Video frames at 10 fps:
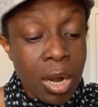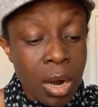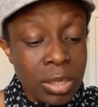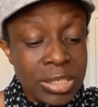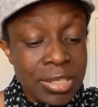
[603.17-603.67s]

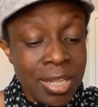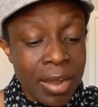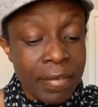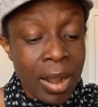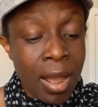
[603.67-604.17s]
gods
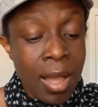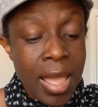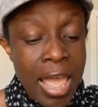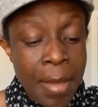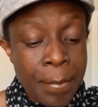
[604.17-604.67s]
that are
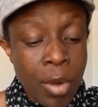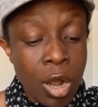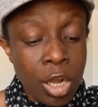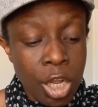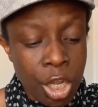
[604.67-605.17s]

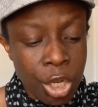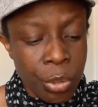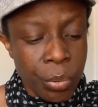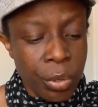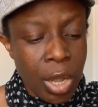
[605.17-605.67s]
among
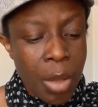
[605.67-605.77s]
you.